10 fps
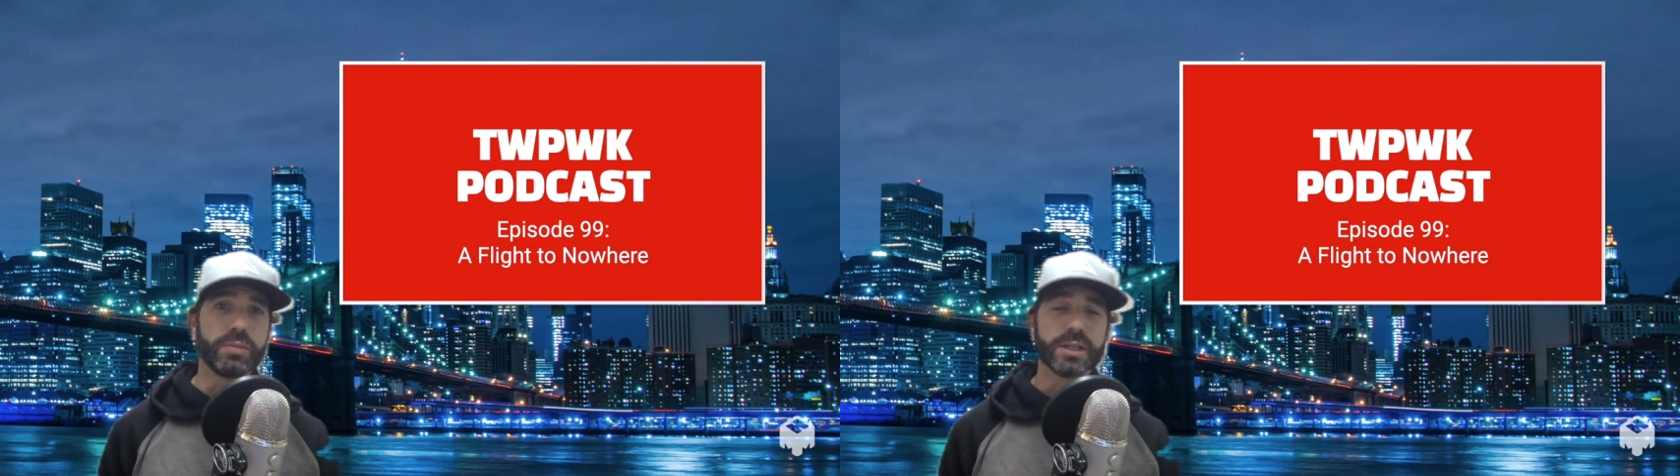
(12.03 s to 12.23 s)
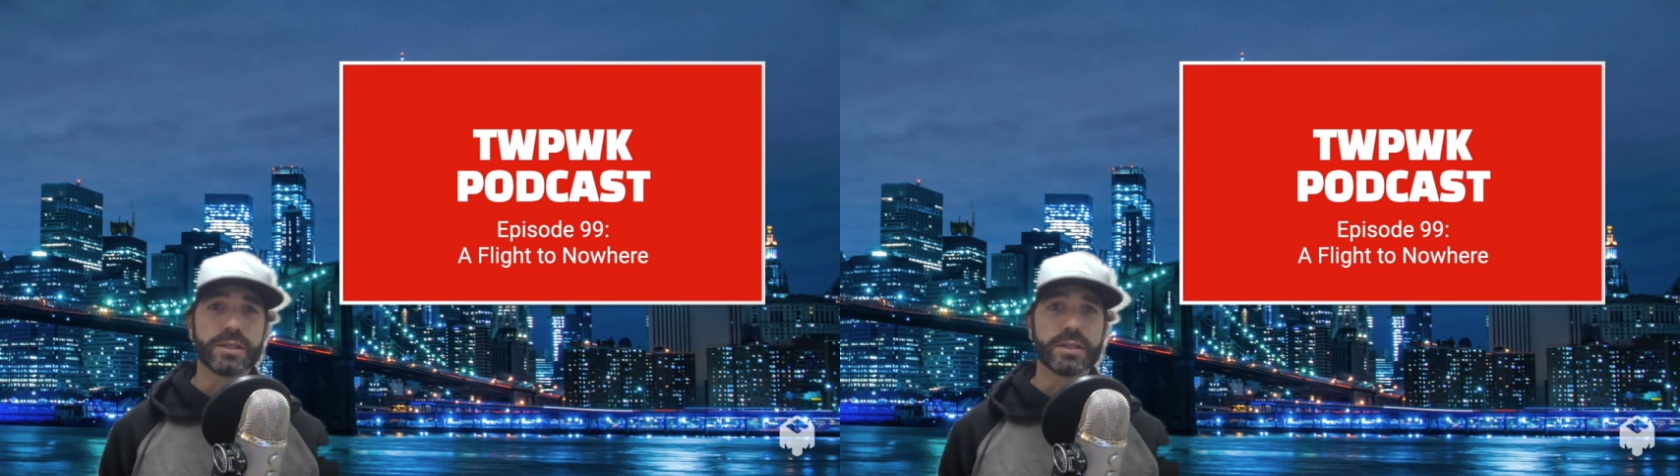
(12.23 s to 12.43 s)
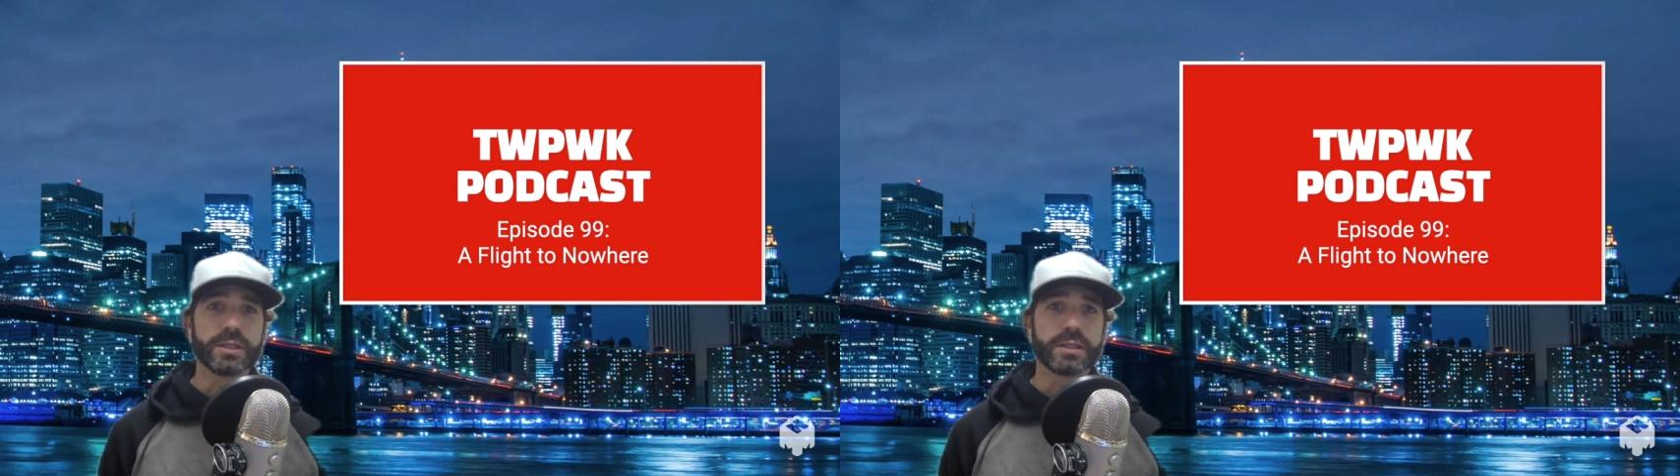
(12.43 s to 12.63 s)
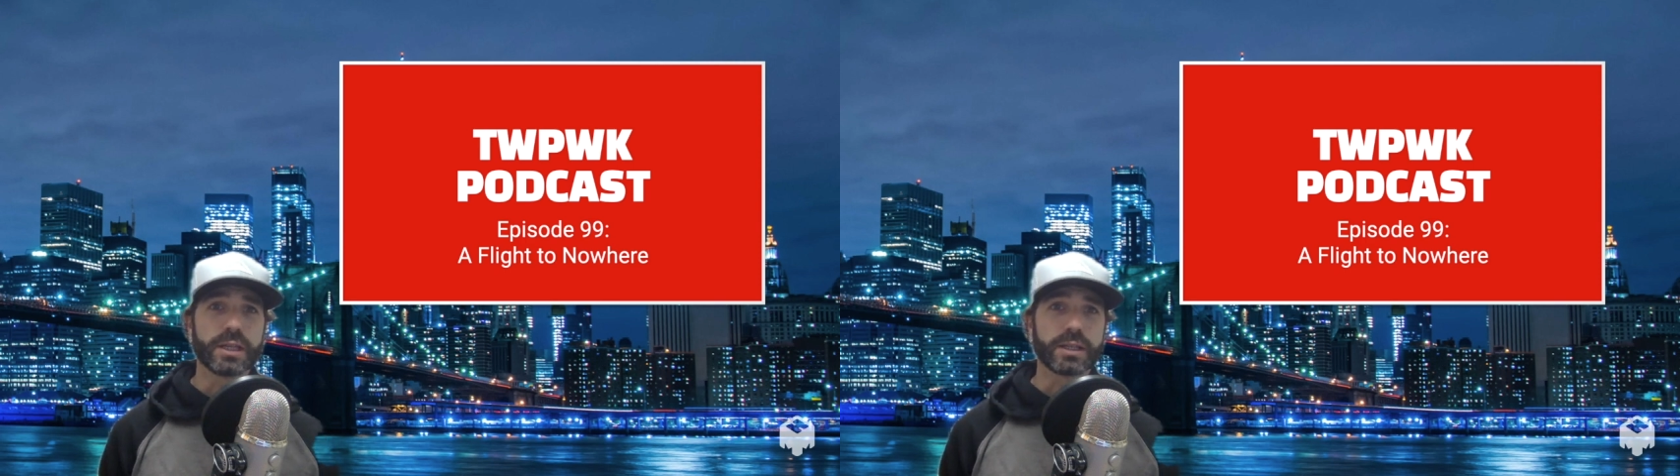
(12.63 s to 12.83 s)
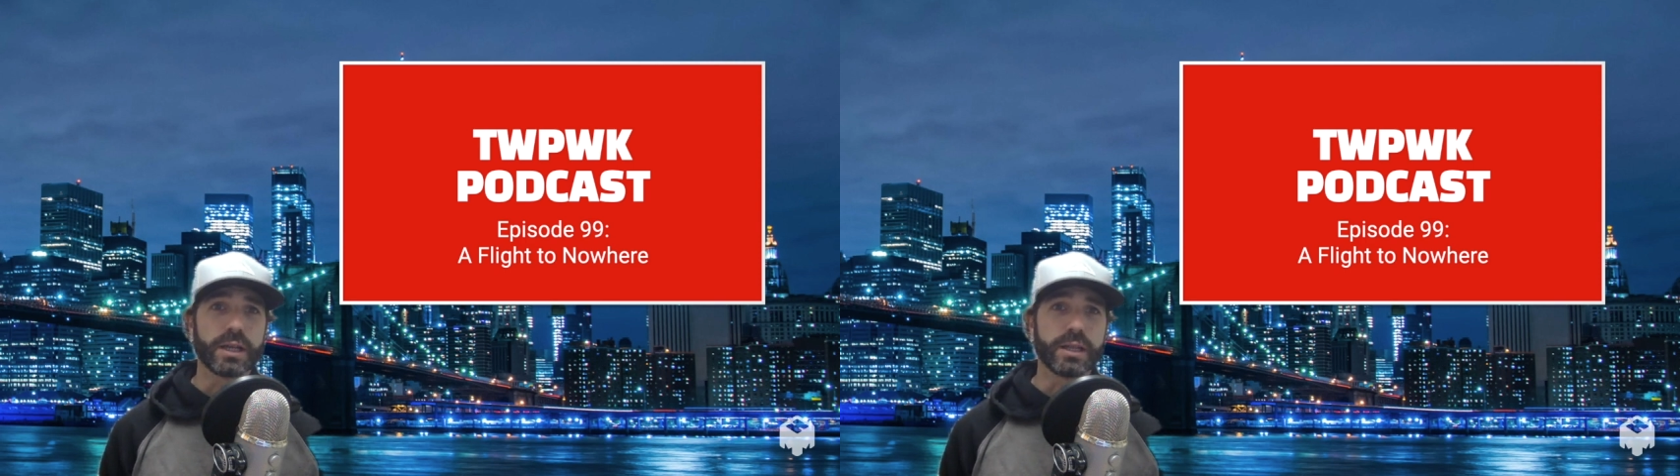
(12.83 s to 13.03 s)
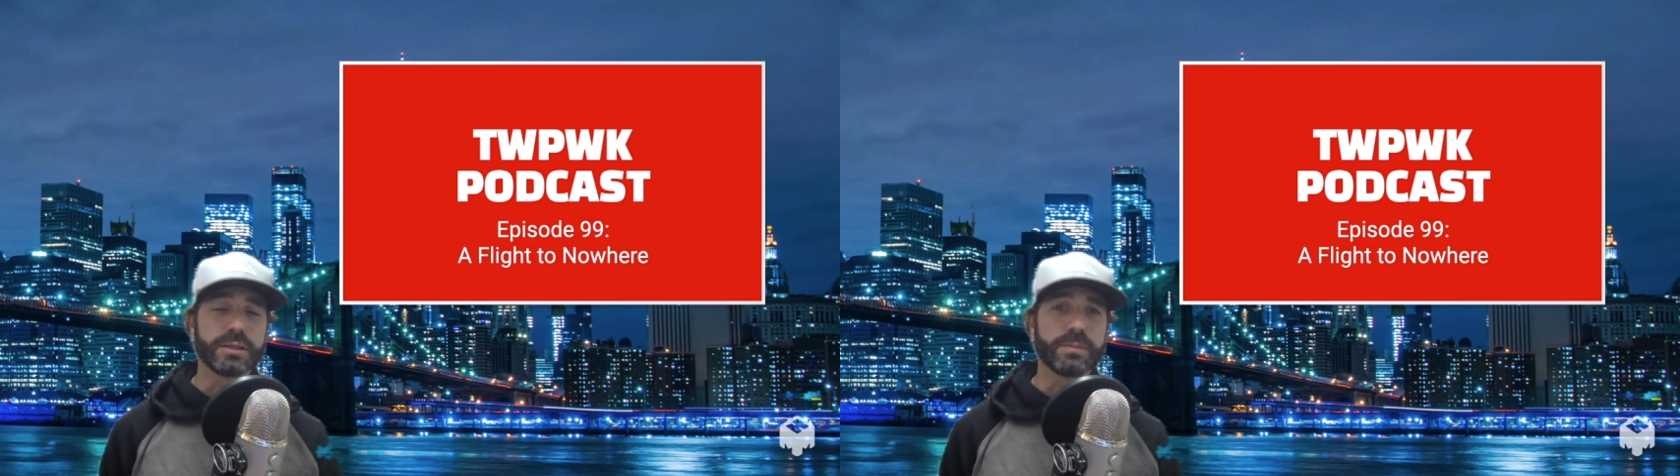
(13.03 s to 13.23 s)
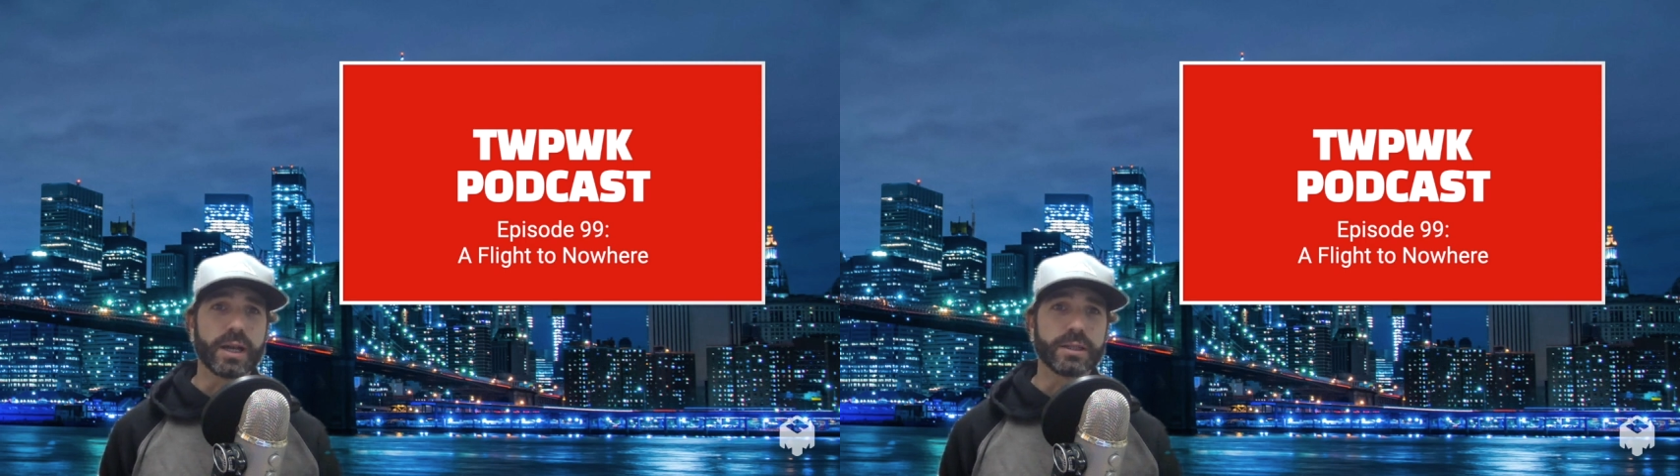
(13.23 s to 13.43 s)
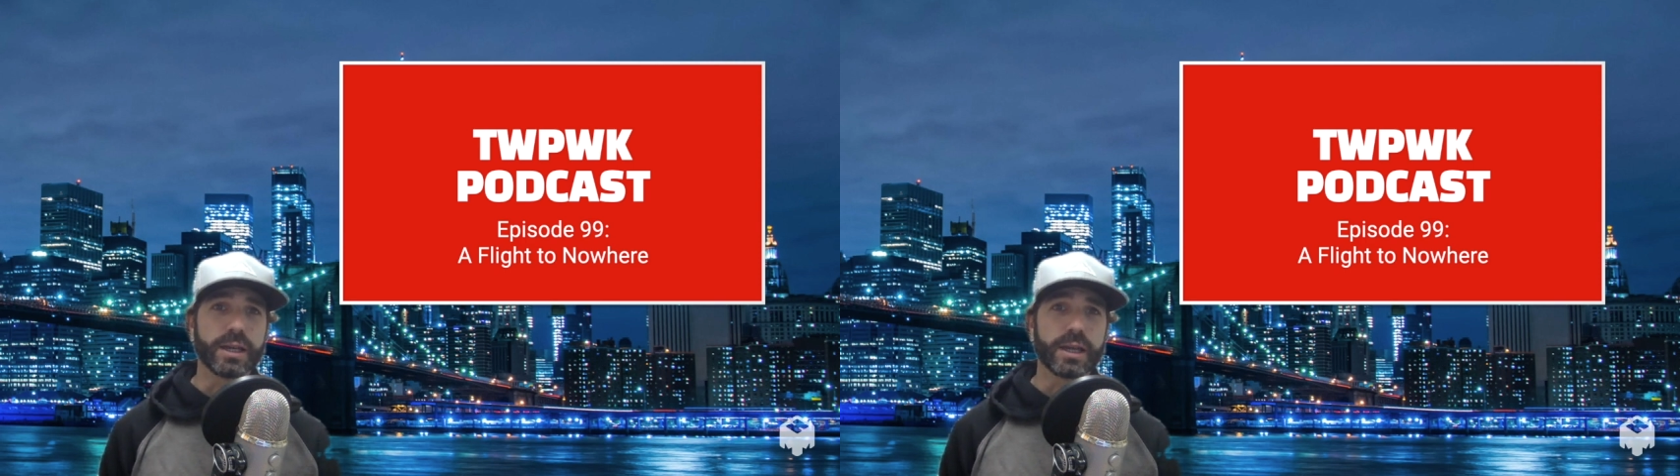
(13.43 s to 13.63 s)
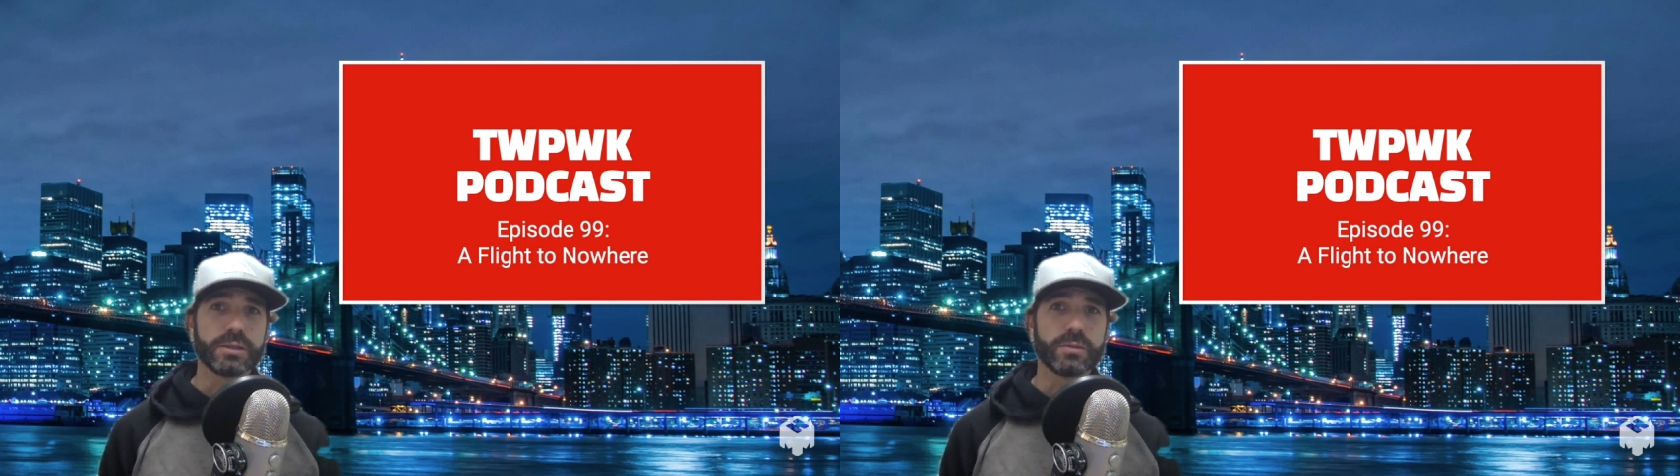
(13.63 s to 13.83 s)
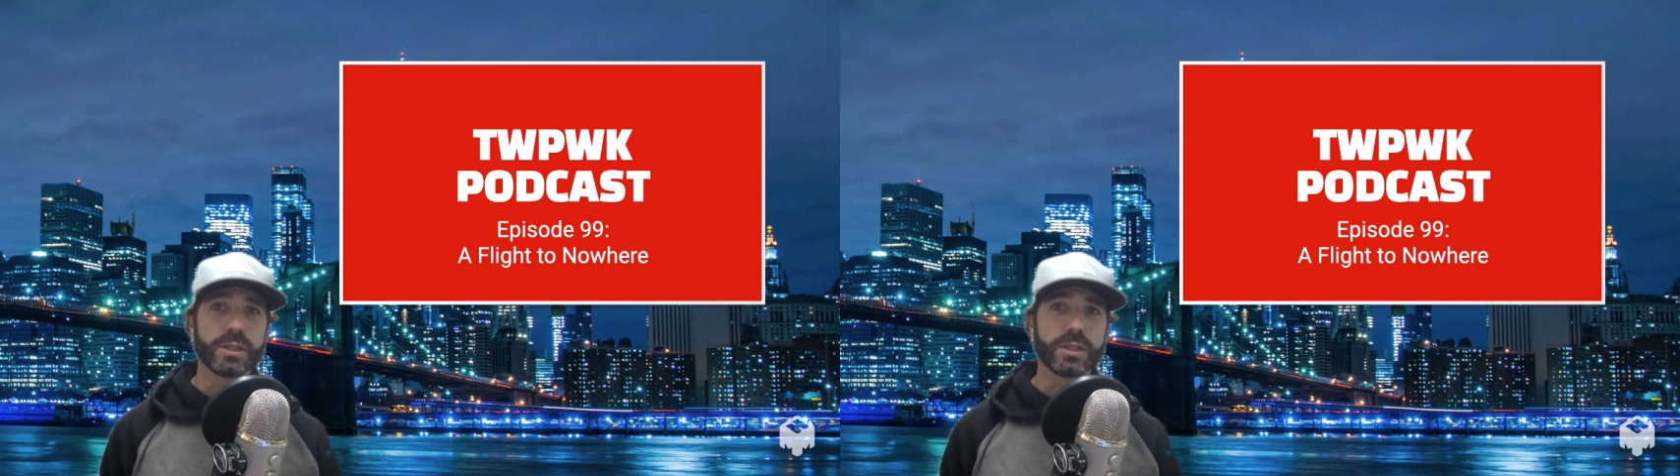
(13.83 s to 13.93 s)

business and technology podcasts,